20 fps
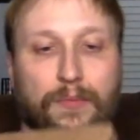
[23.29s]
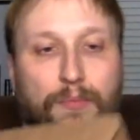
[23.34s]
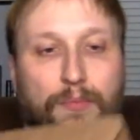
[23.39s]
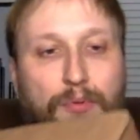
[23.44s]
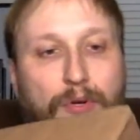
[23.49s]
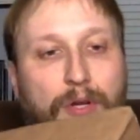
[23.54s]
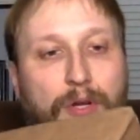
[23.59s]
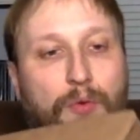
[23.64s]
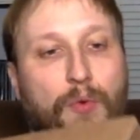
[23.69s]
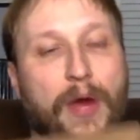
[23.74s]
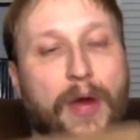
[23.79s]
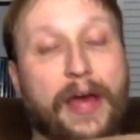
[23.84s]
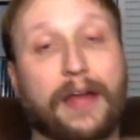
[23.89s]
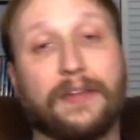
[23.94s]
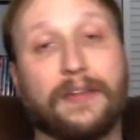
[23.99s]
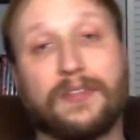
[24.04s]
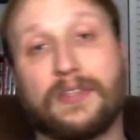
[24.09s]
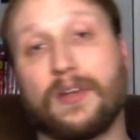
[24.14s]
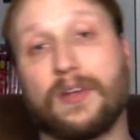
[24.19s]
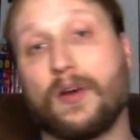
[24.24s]
pretty
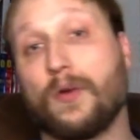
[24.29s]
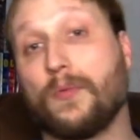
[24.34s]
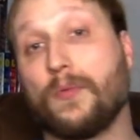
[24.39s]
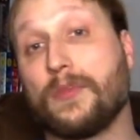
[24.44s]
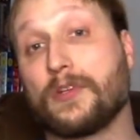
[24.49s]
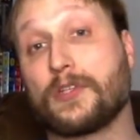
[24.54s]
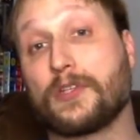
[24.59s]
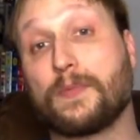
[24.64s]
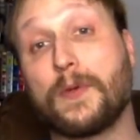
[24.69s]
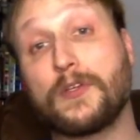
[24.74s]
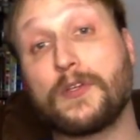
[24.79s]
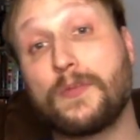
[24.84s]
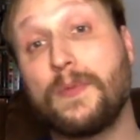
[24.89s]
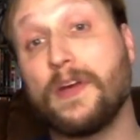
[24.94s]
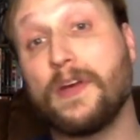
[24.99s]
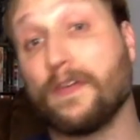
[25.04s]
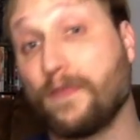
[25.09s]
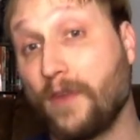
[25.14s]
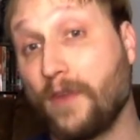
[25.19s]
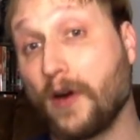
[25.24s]
wet. So there's supposed to be
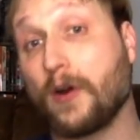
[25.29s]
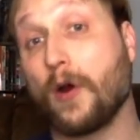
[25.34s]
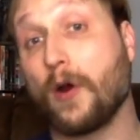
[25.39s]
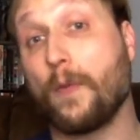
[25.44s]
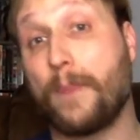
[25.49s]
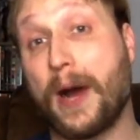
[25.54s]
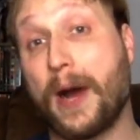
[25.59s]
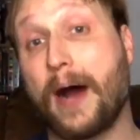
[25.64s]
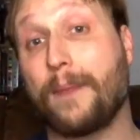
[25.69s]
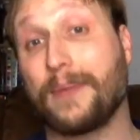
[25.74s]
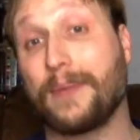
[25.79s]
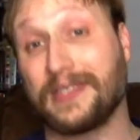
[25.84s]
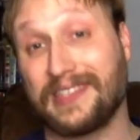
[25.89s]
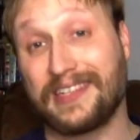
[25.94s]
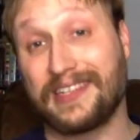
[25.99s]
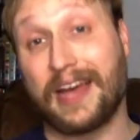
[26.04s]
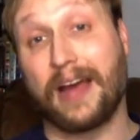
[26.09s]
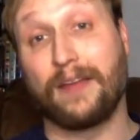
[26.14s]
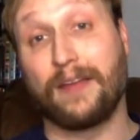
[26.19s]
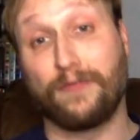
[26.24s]
a Funko Pop, a
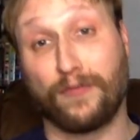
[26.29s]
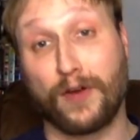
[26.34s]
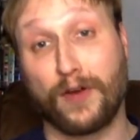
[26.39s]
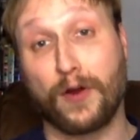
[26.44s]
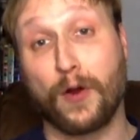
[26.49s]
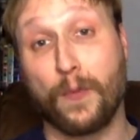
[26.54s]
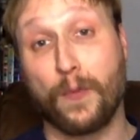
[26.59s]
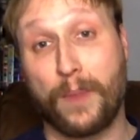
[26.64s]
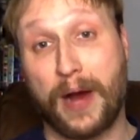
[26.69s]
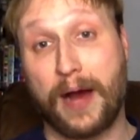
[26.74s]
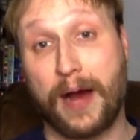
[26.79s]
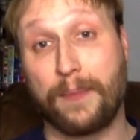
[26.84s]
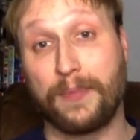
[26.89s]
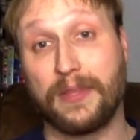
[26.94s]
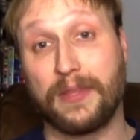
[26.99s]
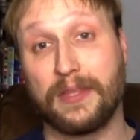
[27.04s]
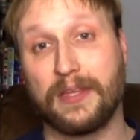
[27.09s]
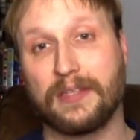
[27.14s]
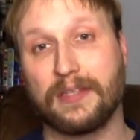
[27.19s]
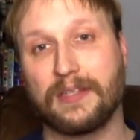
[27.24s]
signed Funko Pop in
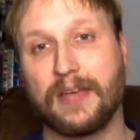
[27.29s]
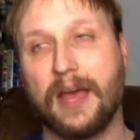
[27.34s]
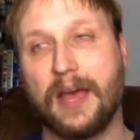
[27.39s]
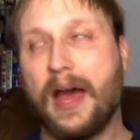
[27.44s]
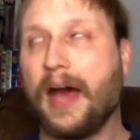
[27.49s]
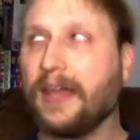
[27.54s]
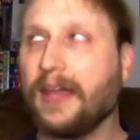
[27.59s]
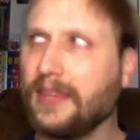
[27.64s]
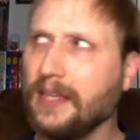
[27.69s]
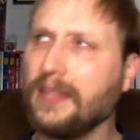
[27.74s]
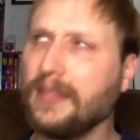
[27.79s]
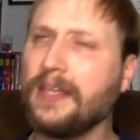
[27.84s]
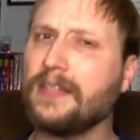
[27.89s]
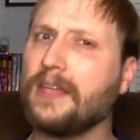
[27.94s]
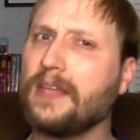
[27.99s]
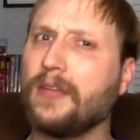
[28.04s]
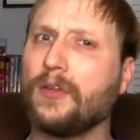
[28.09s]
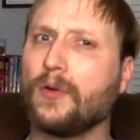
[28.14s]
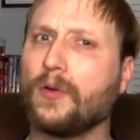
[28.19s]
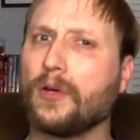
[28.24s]
this. I think they
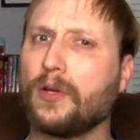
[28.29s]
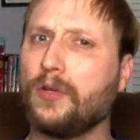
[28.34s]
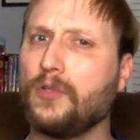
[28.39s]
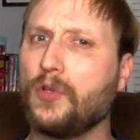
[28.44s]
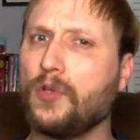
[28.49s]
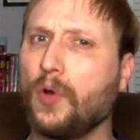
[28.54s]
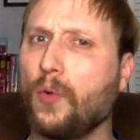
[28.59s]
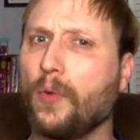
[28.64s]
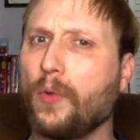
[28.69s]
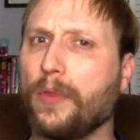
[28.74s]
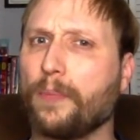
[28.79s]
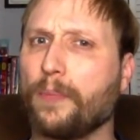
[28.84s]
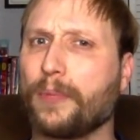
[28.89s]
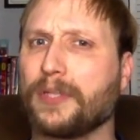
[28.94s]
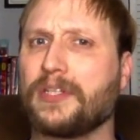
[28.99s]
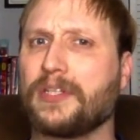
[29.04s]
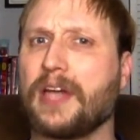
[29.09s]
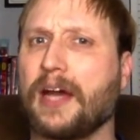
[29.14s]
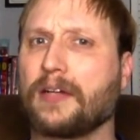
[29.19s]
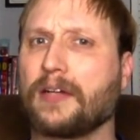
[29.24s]
said they were going to do it with a
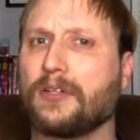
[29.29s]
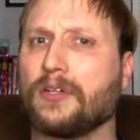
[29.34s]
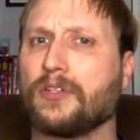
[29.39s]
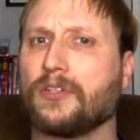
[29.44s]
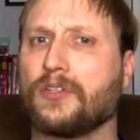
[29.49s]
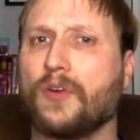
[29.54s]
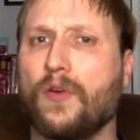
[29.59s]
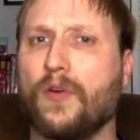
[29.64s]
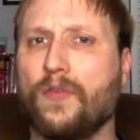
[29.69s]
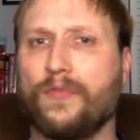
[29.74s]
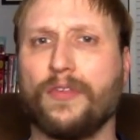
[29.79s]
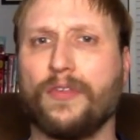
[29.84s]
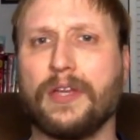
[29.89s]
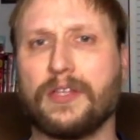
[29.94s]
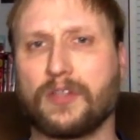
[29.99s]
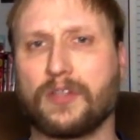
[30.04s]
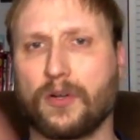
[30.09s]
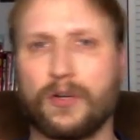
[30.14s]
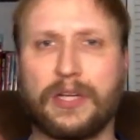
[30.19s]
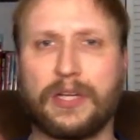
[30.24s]
protector, so hopefully
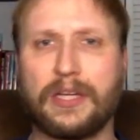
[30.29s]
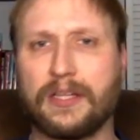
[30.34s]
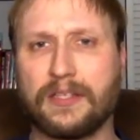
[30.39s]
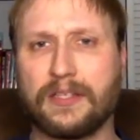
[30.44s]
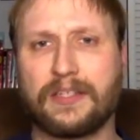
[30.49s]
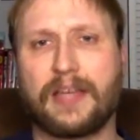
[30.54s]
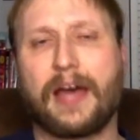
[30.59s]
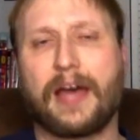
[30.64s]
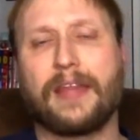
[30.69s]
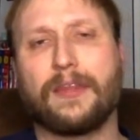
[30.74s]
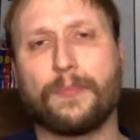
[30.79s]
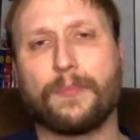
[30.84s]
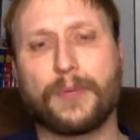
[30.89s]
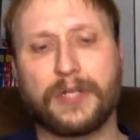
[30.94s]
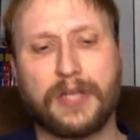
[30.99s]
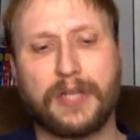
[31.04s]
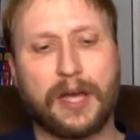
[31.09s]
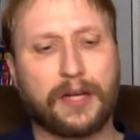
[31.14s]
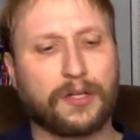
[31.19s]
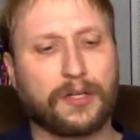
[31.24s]
it's already inside the
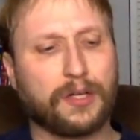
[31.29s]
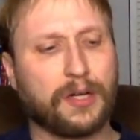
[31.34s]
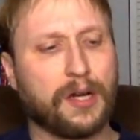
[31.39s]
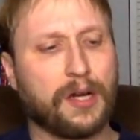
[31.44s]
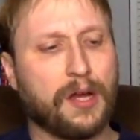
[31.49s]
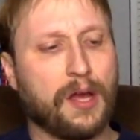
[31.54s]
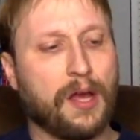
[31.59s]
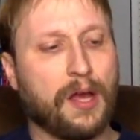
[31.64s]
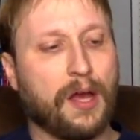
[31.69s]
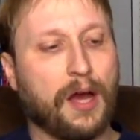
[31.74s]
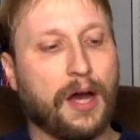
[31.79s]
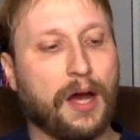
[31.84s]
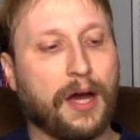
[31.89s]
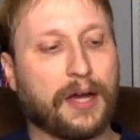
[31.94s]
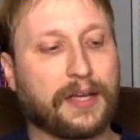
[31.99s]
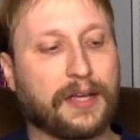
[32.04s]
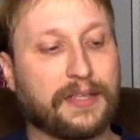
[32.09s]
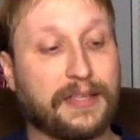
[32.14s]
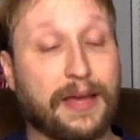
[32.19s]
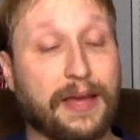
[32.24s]
protector,
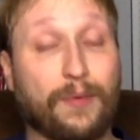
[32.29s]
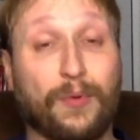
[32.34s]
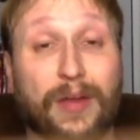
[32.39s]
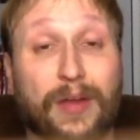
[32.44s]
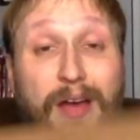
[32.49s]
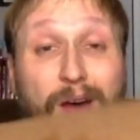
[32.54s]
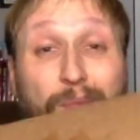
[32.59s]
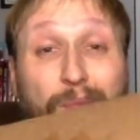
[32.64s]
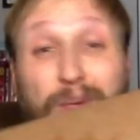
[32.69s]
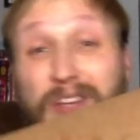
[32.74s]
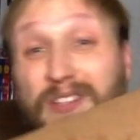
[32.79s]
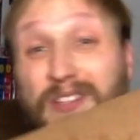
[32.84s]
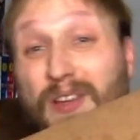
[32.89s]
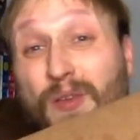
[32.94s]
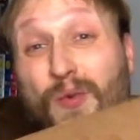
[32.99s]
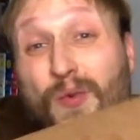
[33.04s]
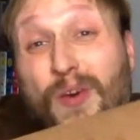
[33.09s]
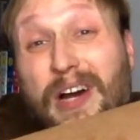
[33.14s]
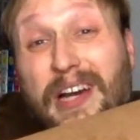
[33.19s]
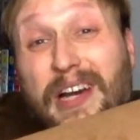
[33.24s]
because uh, that would help. Because
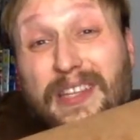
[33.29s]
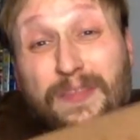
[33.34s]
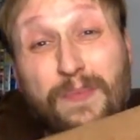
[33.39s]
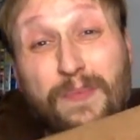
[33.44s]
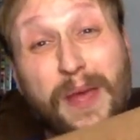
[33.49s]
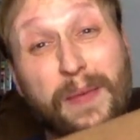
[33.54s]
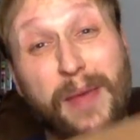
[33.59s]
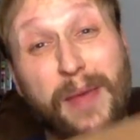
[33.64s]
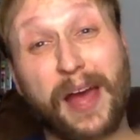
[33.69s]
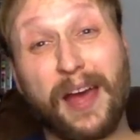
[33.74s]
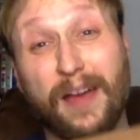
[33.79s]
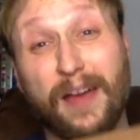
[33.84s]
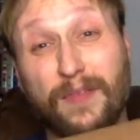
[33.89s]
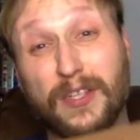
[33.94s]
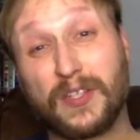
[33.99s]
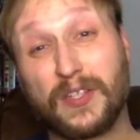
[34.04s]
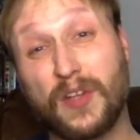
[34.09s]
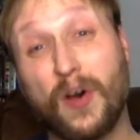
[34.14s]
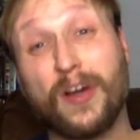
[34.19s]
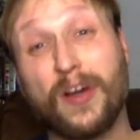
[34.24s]
otherwise, maybe I have a
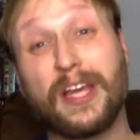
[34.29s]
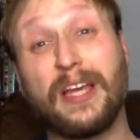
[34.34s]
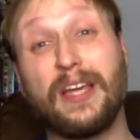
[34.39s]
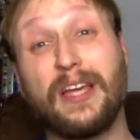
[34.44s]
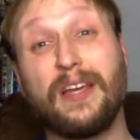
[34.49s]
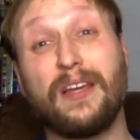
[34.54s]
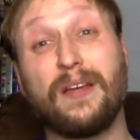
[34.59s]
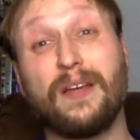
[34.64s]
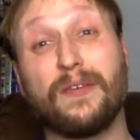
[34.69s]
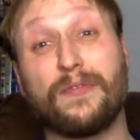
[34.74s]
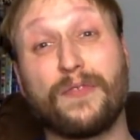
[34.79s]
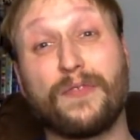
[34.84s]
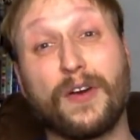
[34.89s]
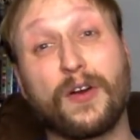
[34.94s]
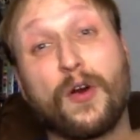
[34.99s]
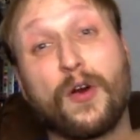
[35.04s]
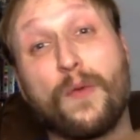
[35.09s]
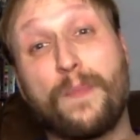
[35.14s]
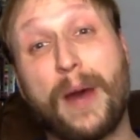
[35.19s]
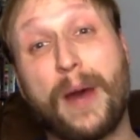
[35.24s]
soggy
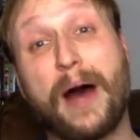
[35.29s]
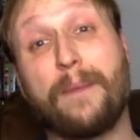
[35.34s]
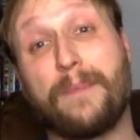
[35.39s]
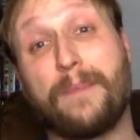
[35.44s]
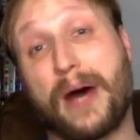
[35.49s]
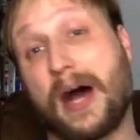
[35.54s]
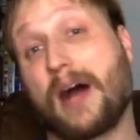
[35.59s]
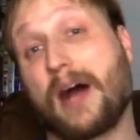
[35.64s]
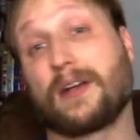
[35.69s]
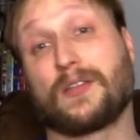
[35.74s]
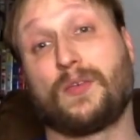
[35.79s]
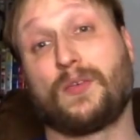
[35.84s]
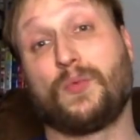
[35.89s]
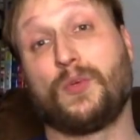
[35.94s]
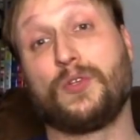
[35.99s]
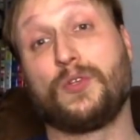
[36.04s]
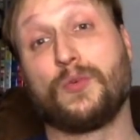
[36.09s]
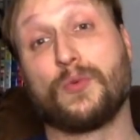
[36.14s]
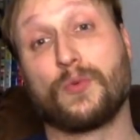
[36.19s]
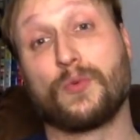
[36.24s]
Funko Pop box,
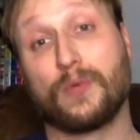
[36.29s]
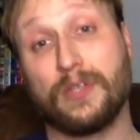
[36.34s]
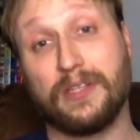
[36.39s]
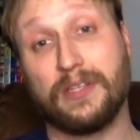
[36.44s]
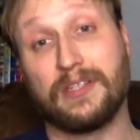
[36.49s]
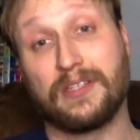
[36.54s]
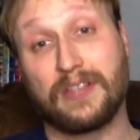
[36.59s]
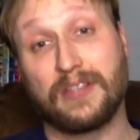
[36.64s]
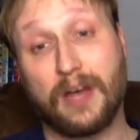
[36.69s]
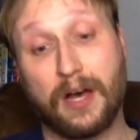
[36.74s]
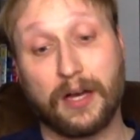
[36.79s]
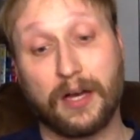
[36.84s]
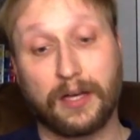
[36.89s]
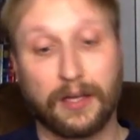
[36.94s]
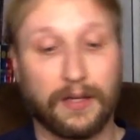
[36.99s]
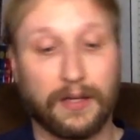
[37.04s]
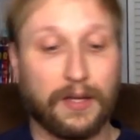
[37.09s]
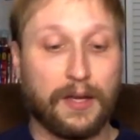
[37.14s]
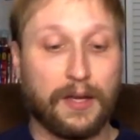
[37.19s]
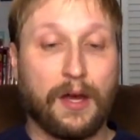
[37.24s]
which would really suck.
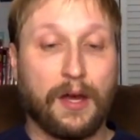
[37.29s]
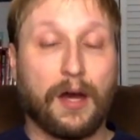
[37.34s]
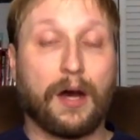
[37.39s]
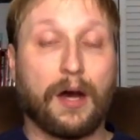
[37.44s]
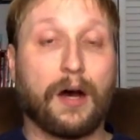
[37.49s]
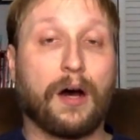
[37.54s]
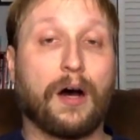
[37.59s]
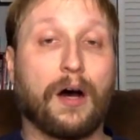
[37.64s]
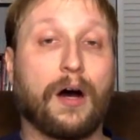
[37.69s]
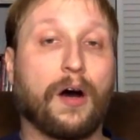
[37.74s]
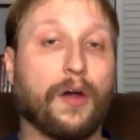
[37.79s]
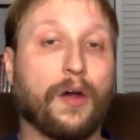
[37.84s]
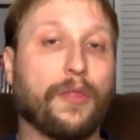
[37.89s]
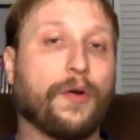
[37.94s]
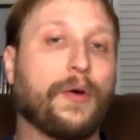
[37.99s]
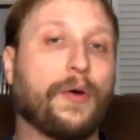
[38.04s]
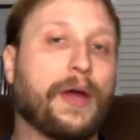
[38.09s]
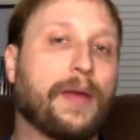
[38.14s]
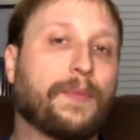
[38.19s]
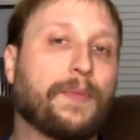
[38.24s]
Uh,
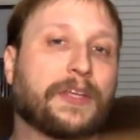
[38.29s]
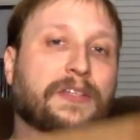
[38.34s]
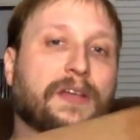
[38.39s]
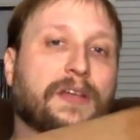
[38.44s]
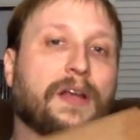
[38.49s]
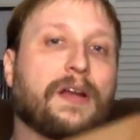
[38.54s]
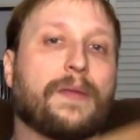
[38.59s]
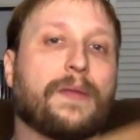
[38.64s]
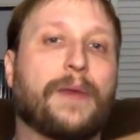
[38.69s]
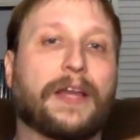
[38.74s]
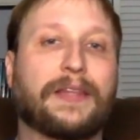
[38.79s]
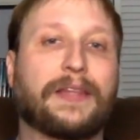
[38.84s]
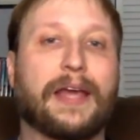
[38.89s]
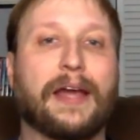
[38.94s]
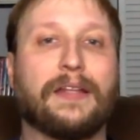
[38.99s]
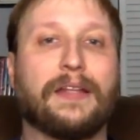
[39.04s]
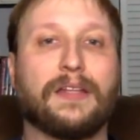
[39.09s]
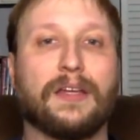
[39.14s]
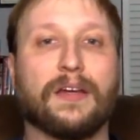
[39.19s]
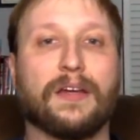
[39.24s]
although I am excited about the
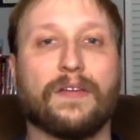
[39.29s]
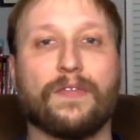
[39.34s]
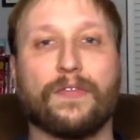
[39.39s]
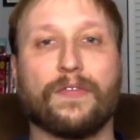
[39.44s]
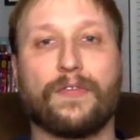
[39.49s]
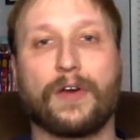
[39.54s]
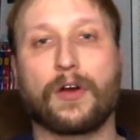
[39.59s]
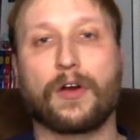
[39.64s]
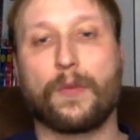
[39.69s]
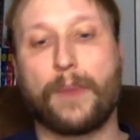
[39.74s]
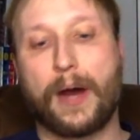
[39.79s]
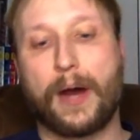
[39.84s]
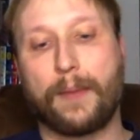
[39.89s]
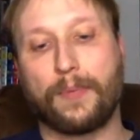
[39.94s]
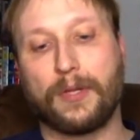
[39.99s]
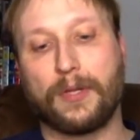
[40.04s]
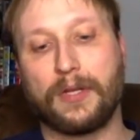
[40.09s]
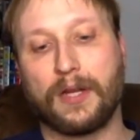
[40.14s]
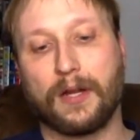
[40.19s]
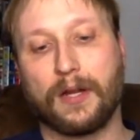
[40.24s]
idea of the Funko Pop
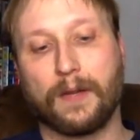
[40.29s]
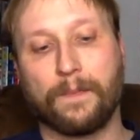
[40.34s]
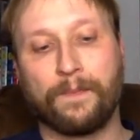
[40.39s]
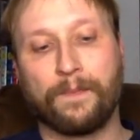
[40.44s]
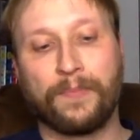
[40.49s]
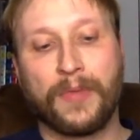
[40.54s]
in here.